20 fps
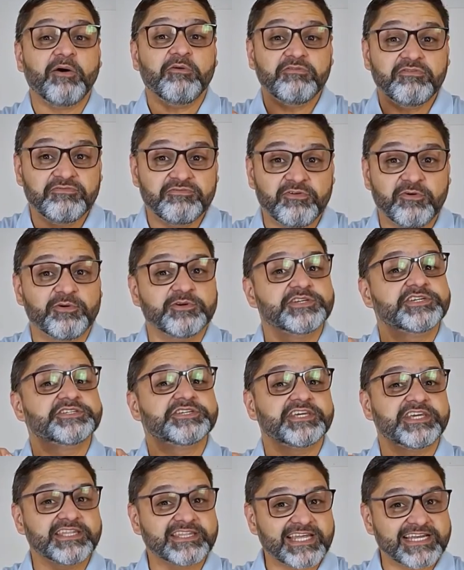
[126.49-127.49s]

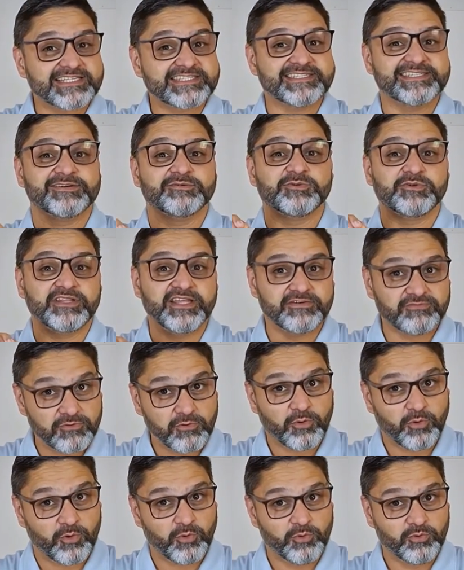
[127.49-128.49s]
irritation for the cluneal
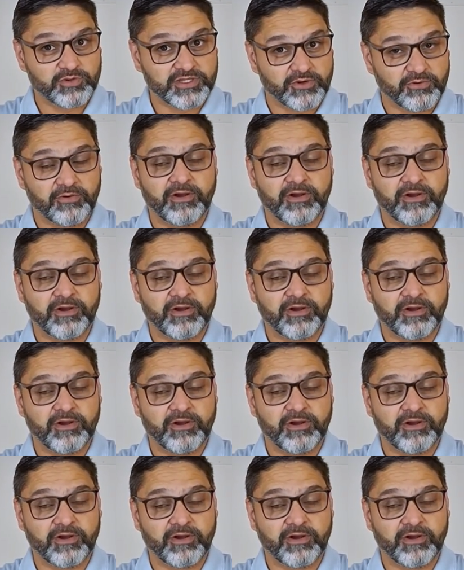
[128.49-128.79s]
nerve.